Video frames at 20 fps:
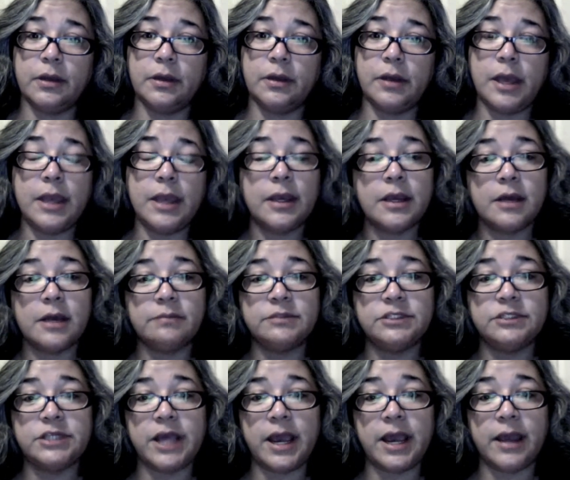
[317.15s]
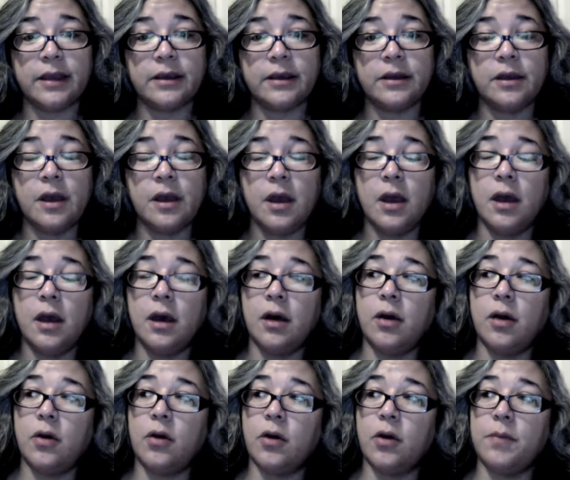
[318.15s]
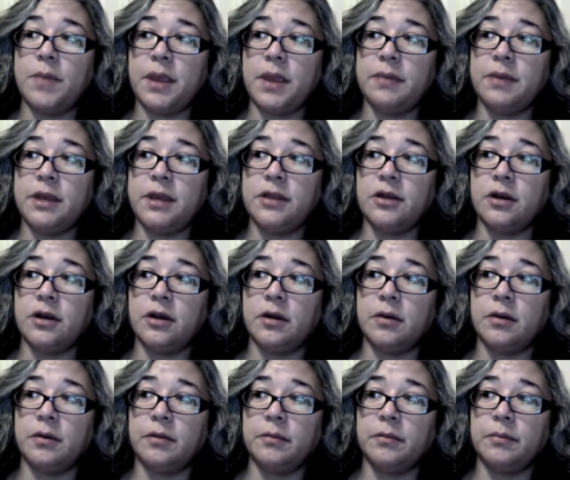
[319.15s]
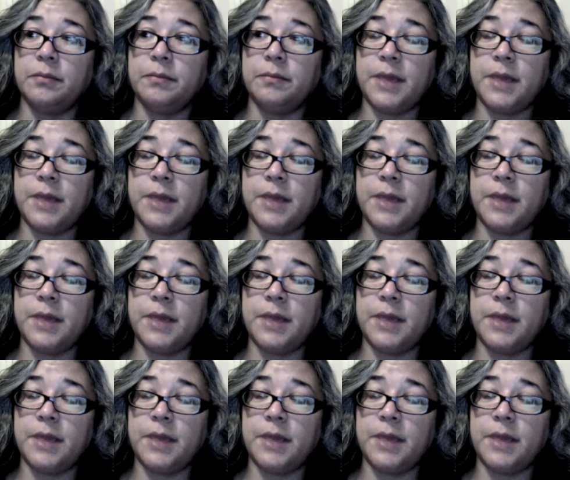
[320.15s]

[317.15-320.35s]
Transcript: income check, or maybe their